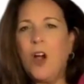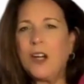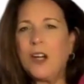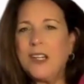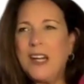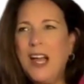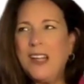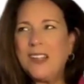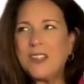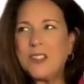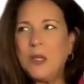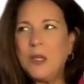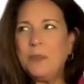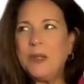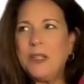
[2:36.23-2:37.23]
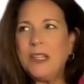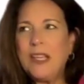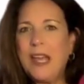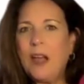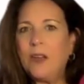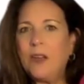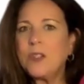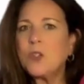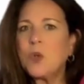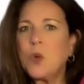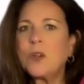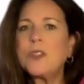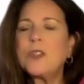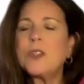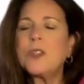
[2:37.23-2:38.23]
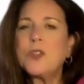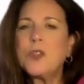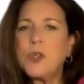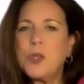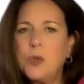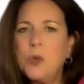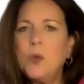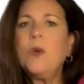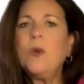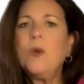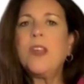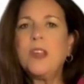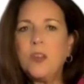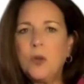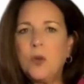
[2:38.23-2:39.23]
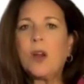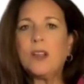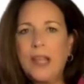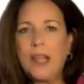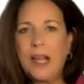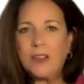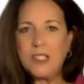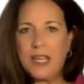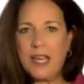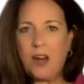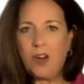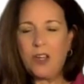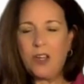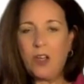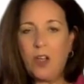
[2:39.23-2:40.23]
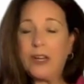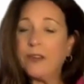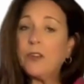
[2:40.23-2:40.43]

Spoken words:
are not typically counted towards the two that you are allowed to carry on.